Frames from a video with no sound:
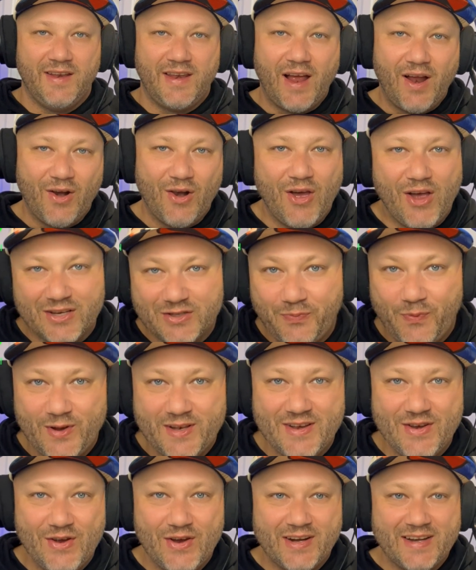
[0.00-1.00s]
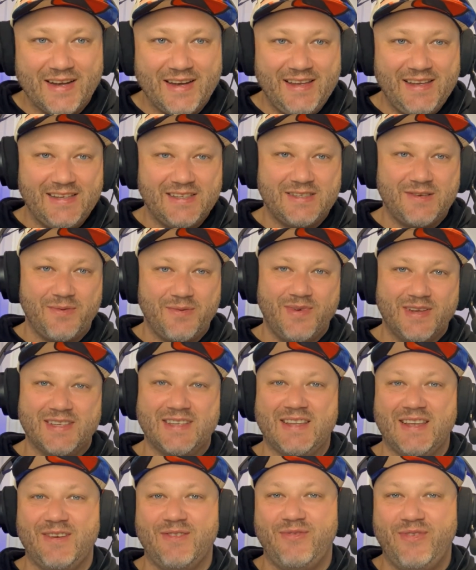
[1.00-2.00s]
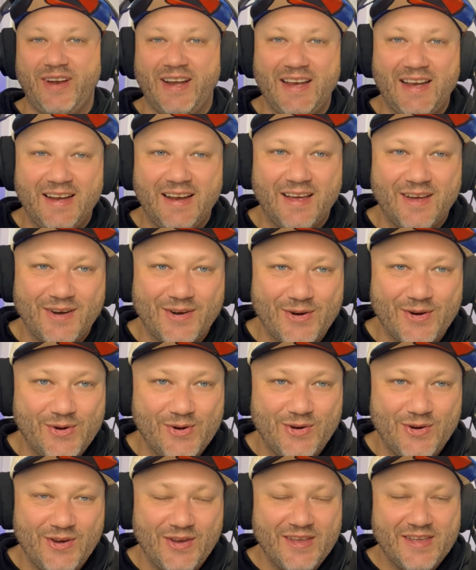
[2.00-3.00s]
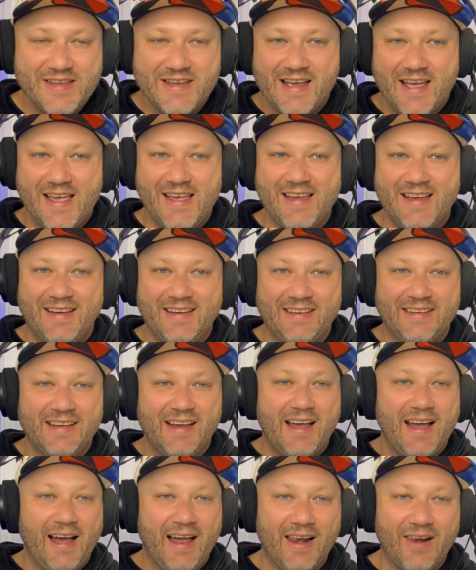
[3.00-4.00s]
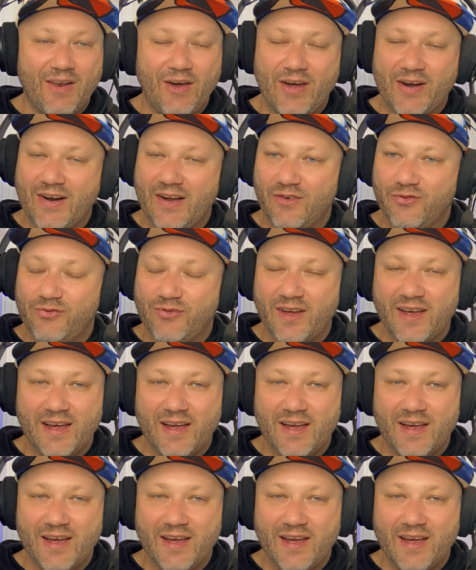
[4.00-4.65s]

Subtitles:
Now, last but not least, Mr. Willie Leroux. A lot of